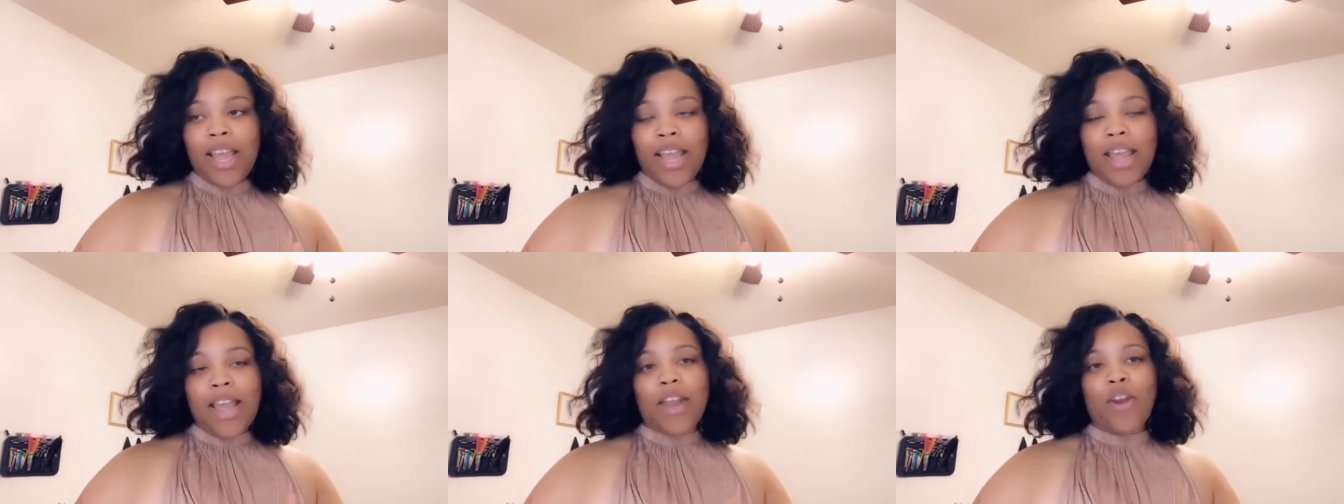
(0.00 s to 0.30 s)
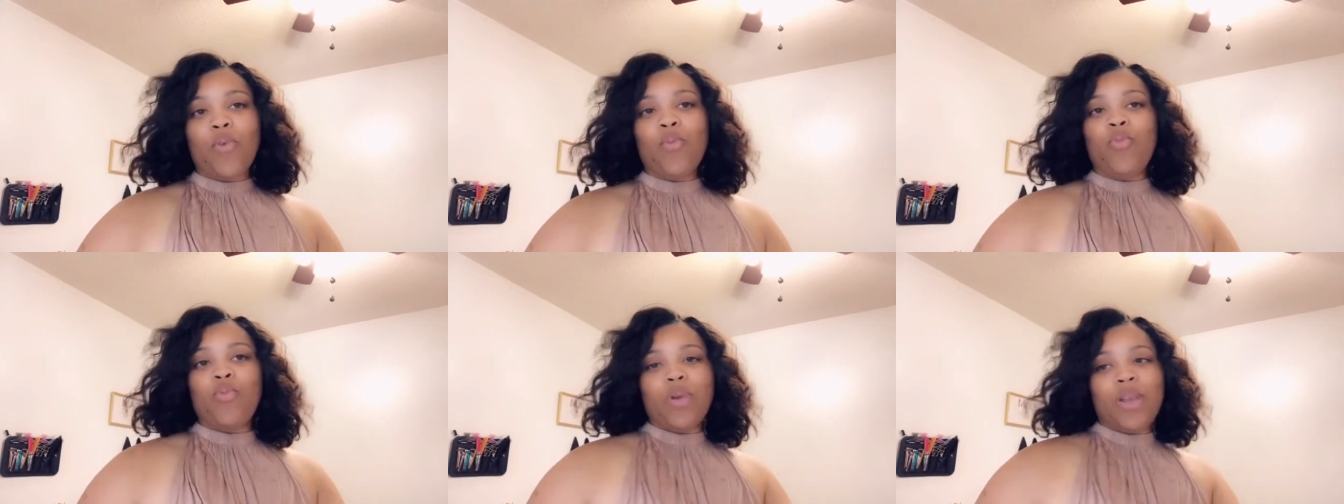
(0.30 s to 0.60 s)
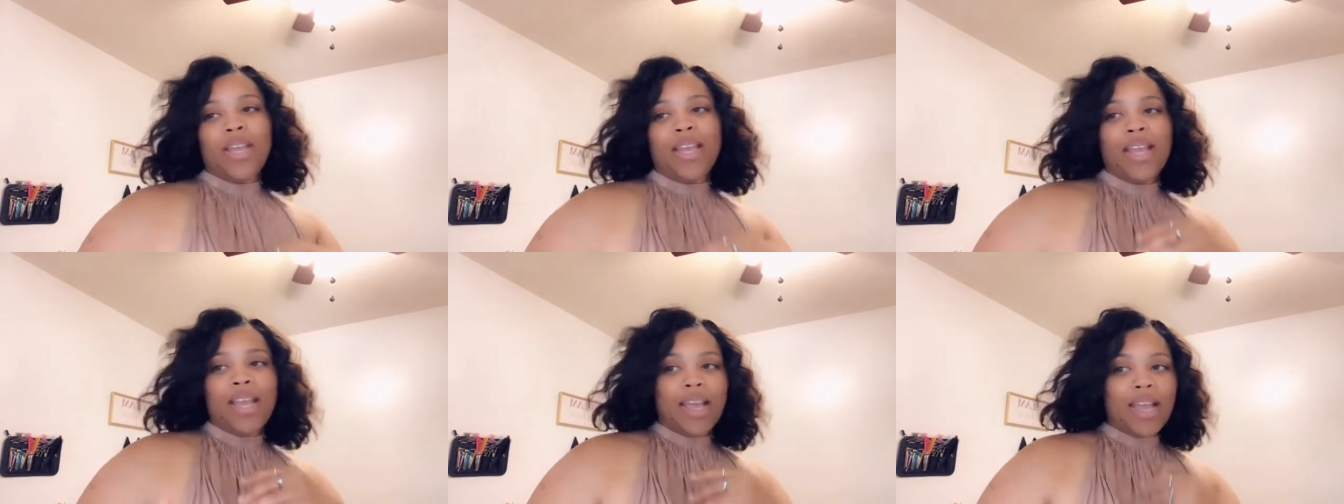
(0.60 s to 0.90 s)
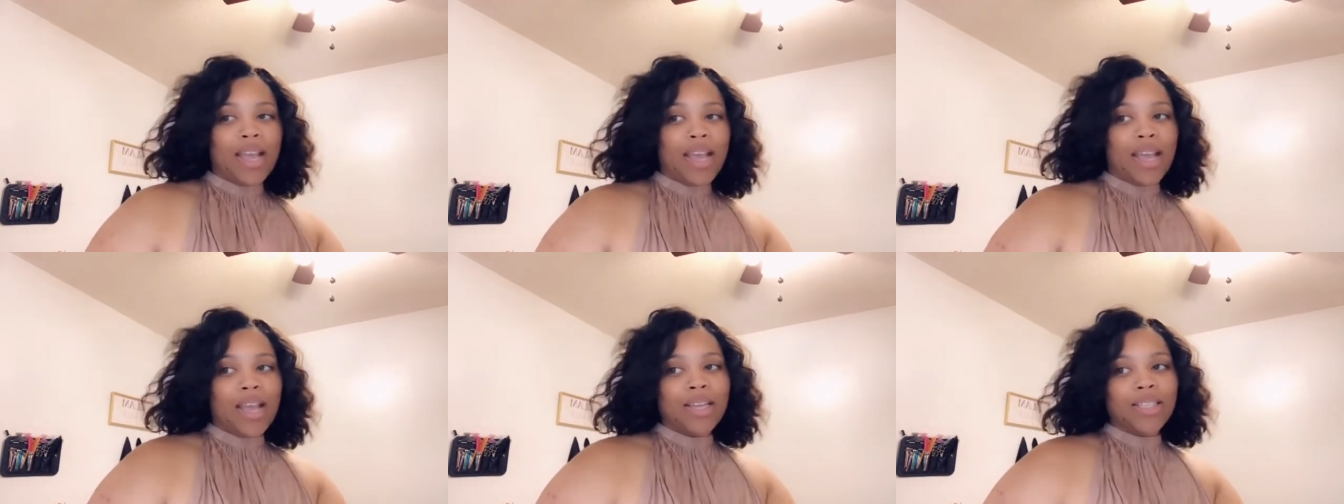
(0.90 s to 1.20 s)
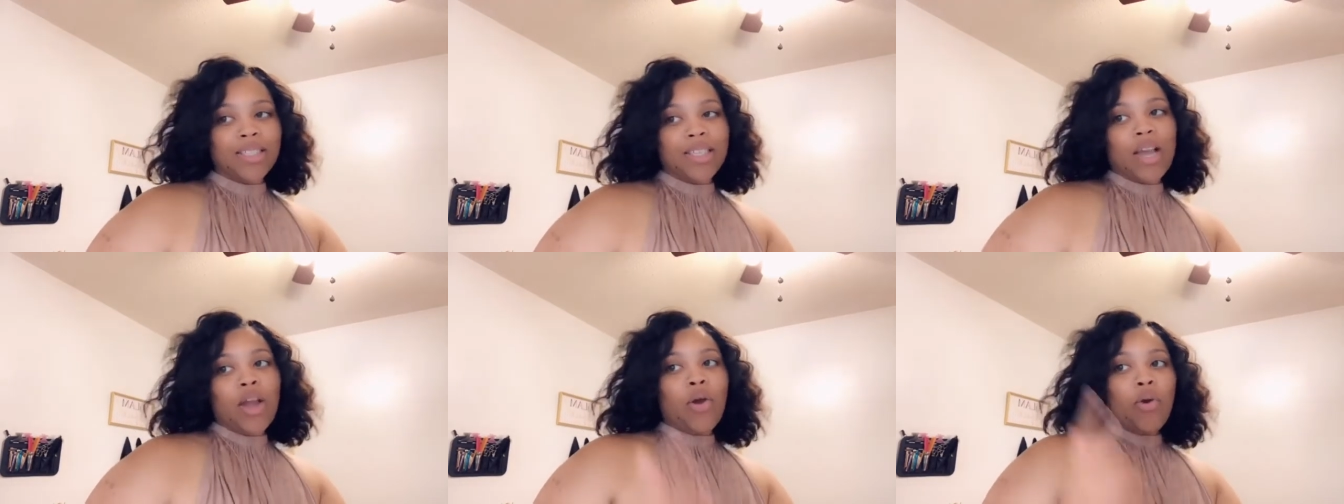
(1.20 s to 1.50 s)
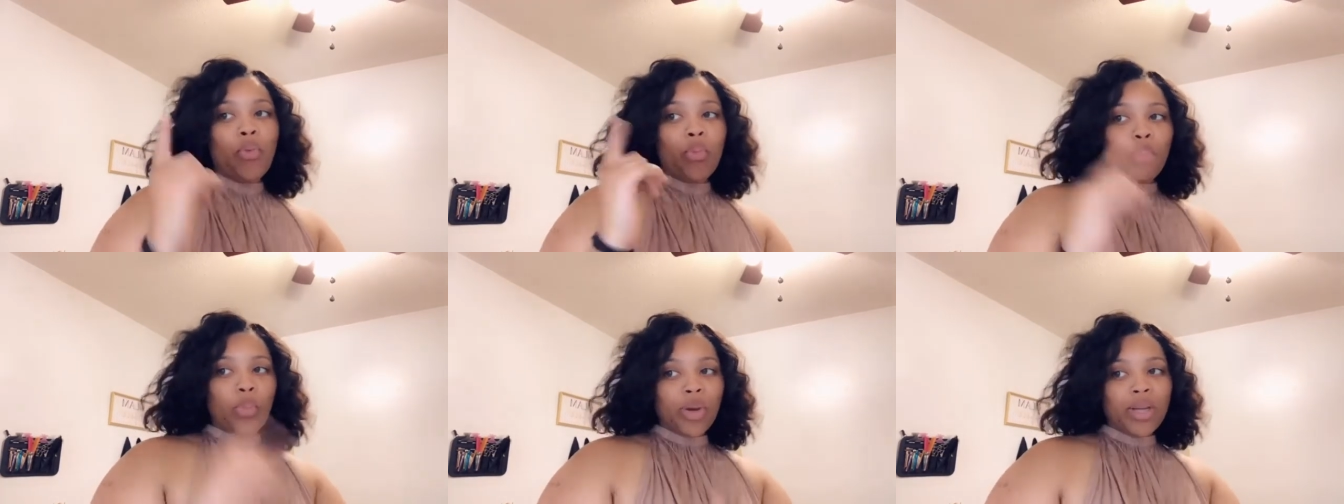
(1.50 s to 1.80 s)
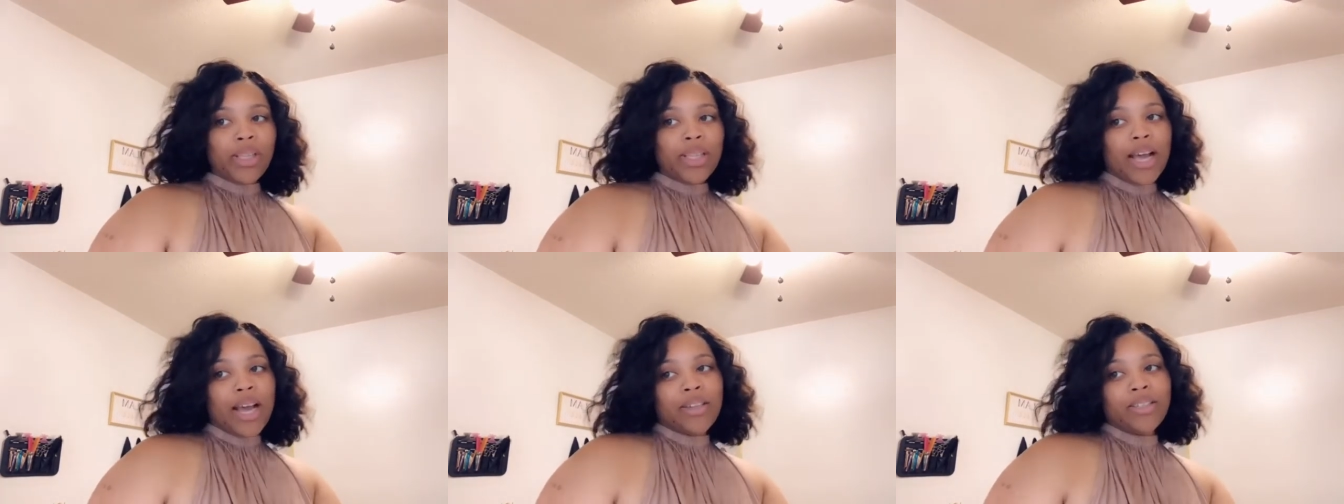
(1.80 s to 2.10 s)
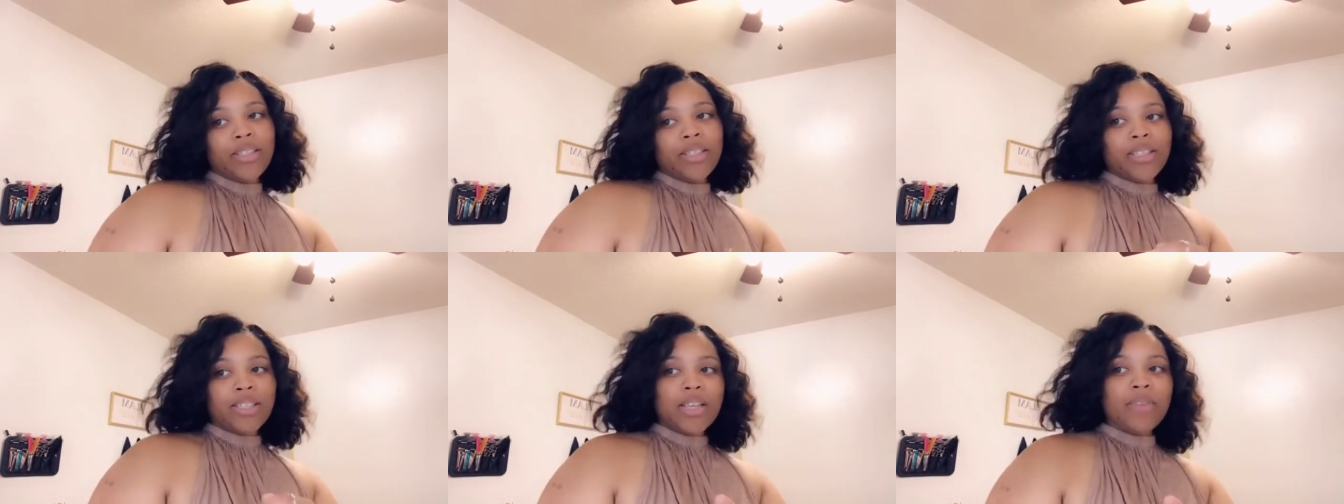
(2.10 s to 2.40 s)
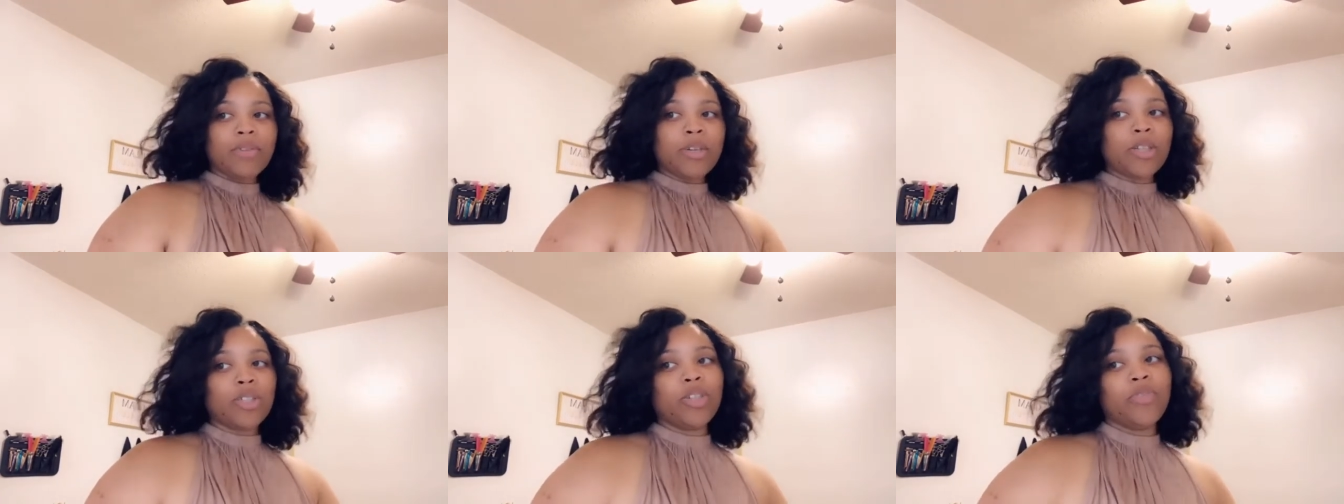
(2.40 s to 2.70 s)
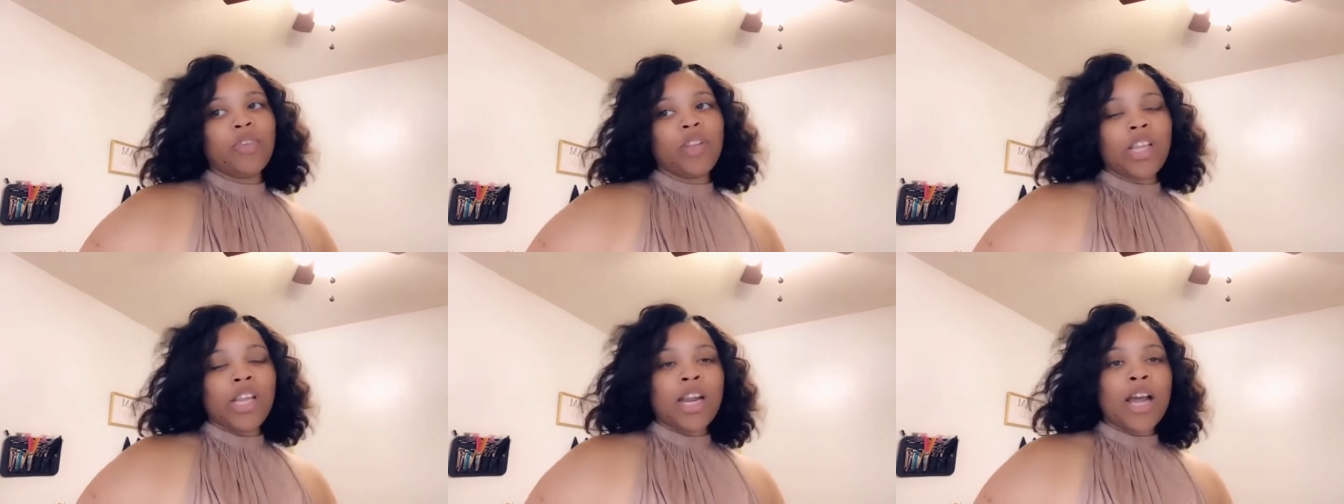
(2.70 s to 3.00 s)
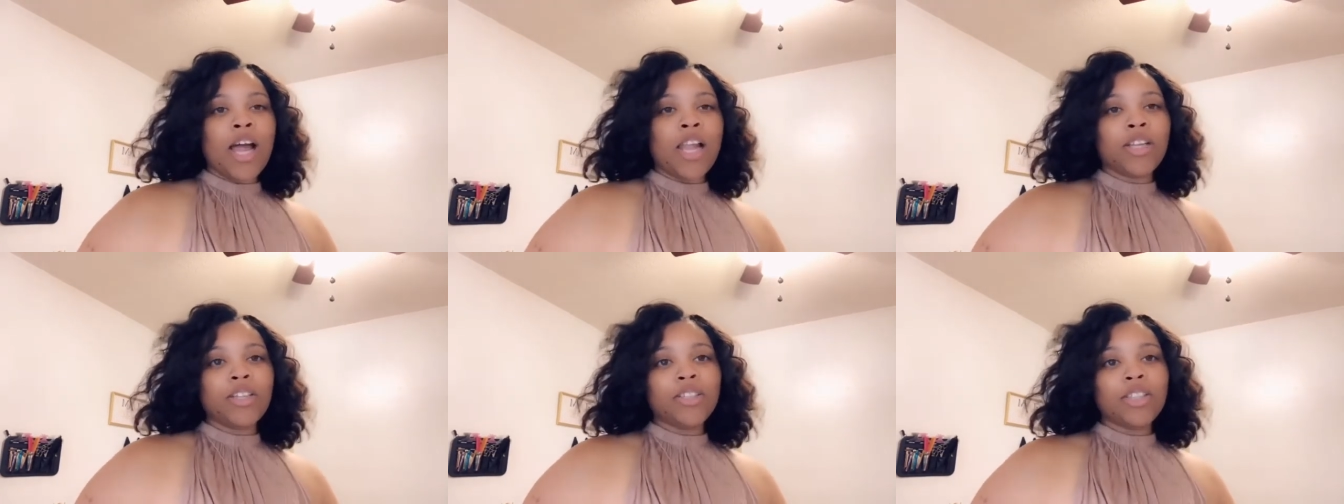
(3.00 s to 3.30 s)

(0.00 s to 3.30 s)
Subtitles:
and we hit $1,750.